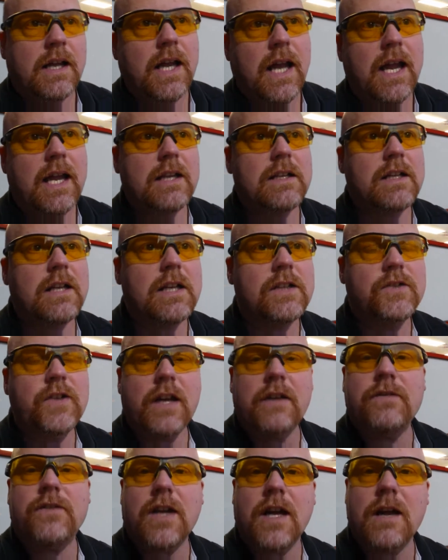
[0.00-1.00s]
and
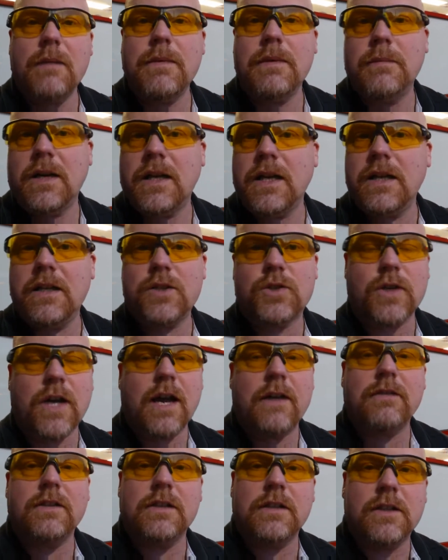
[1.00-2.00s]
save time and money and
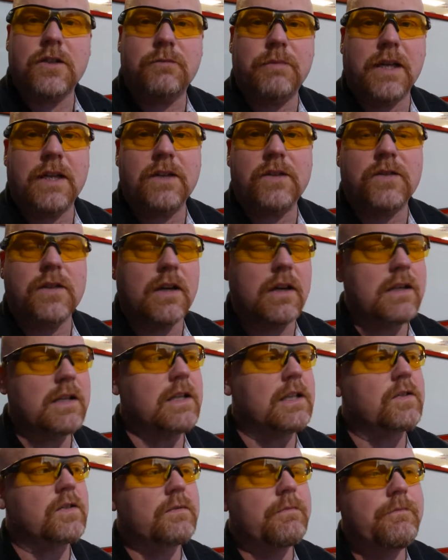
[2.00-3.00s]
travel expense and all
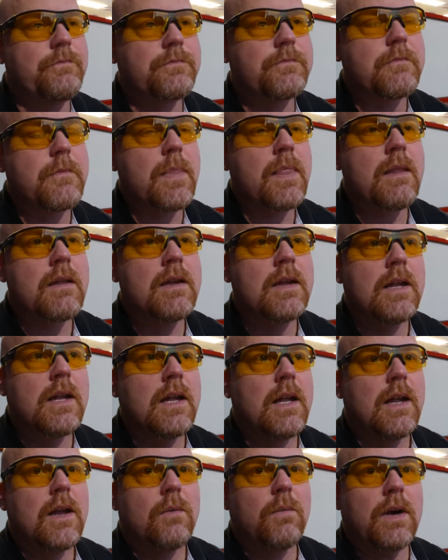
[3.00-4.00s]
this.
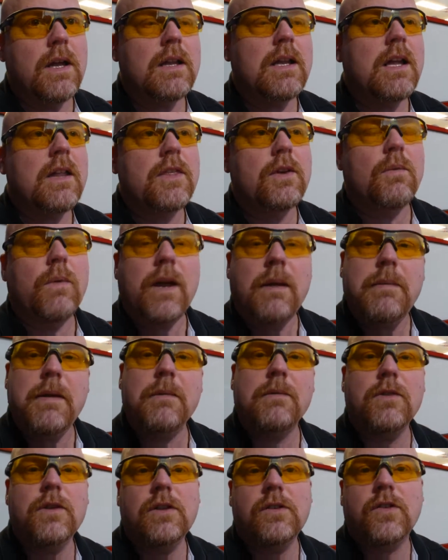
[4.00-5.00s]
Well, the way
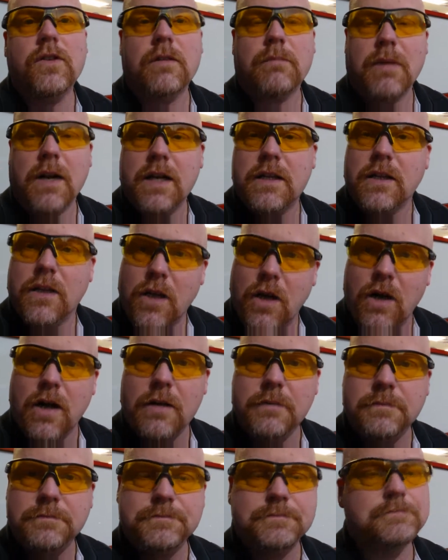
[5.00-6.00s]
people use it to break the
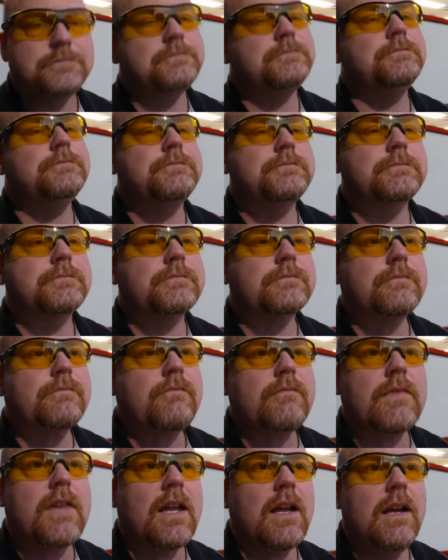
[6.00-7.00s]
law,
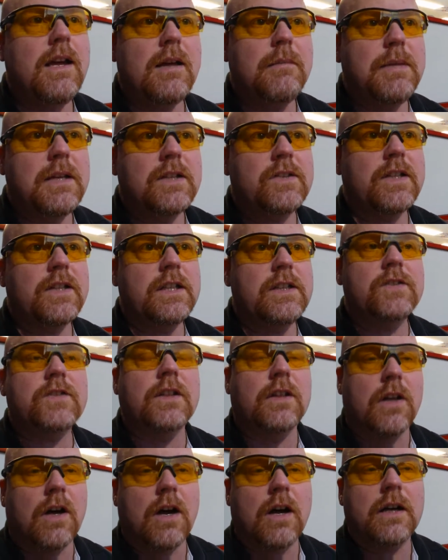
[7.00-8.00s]
because it is
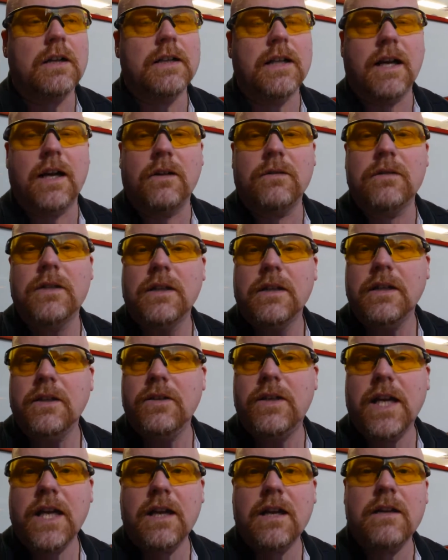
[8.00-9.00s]
the law now,
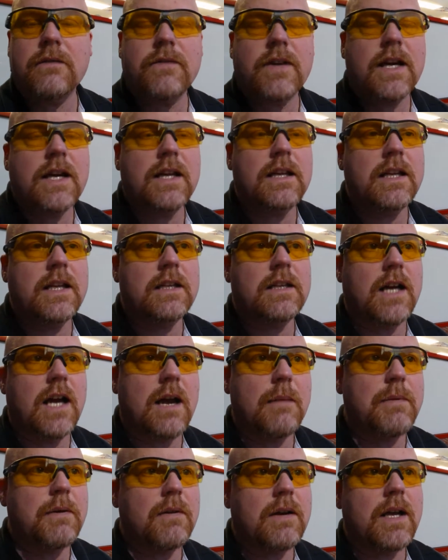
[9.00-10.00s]
you cannot violate
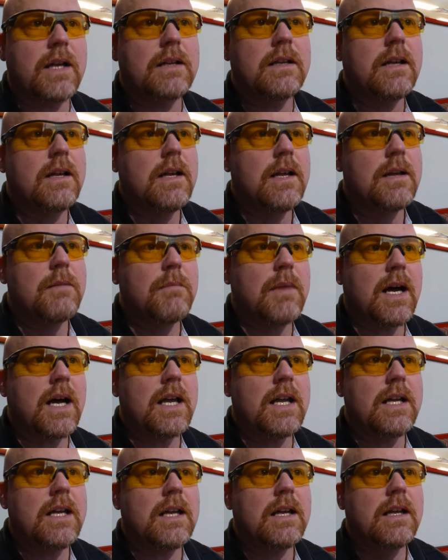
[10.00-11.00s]
copyright
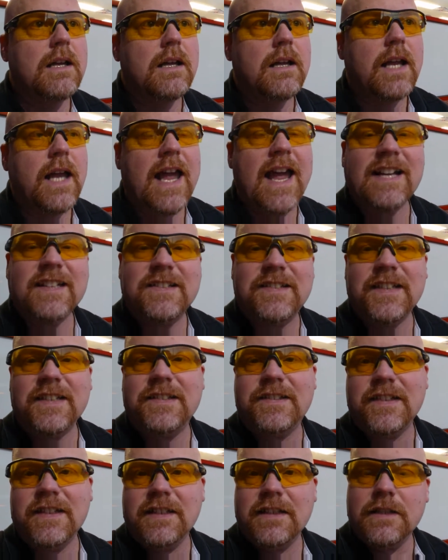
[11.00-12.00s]
by
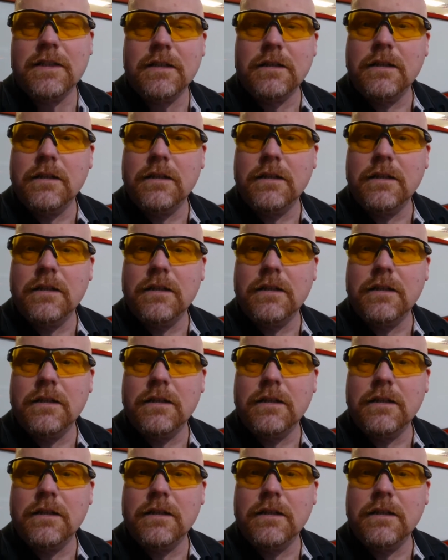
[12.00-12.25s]
accessing